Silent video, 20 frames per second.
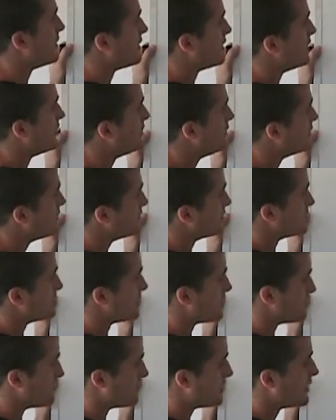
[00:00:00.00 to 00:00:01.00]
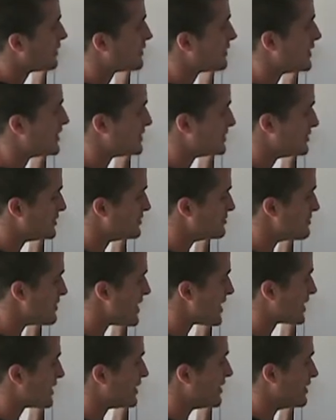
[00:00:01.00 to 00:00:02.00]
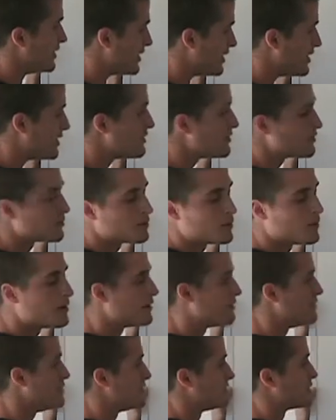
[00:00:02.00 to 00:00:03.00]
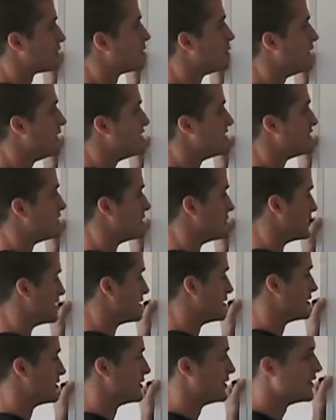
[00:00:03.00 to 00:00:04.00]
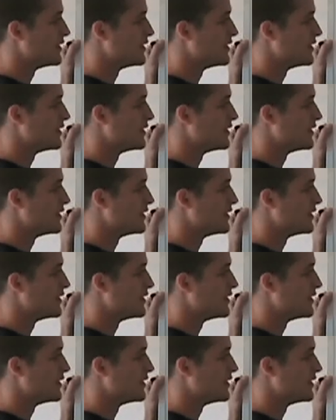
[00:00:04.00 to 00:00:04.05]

we can do is we can plug that 2 back into either one of these equations